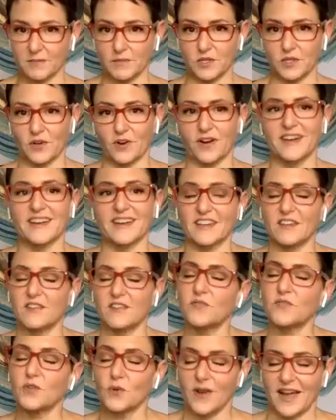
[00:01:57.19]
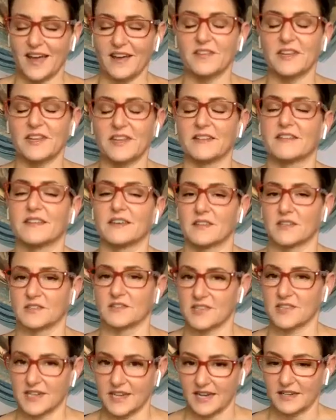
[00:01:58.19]
similar if you have anything
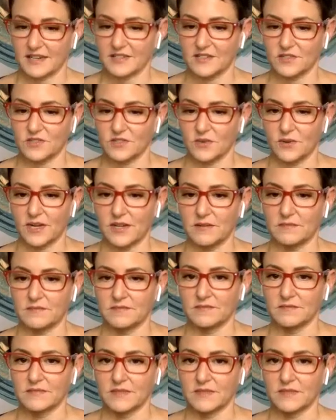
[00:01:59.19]
that's connected to it.